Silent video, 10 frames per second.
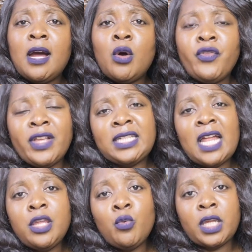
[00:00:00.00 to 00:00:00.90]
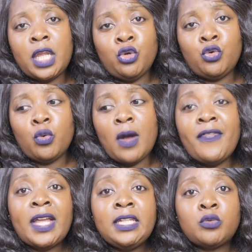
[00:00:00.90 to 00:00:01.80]
There's nothing we can do.
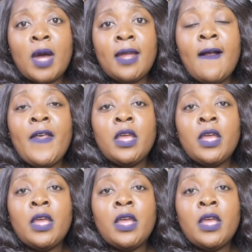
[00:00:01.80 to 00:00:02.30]
And that is why